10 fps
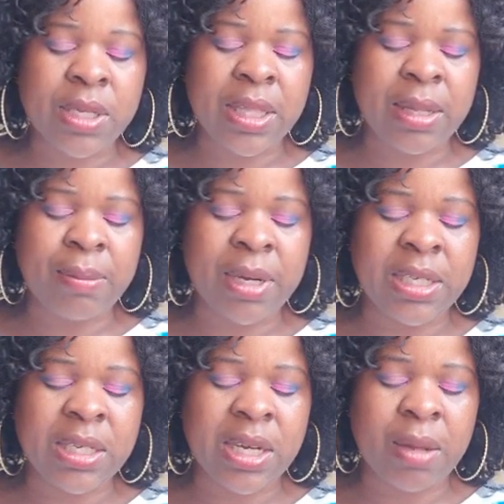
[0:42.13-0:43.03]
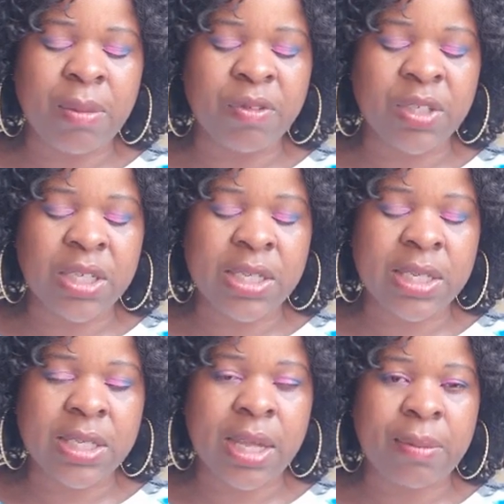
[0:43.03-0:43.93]
the mighty name of
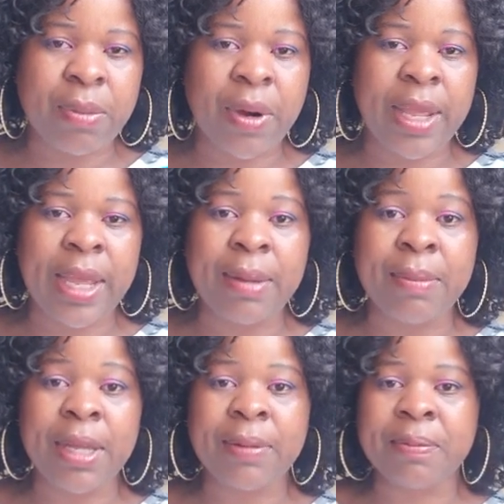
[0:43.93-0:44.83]
jesus i pray amen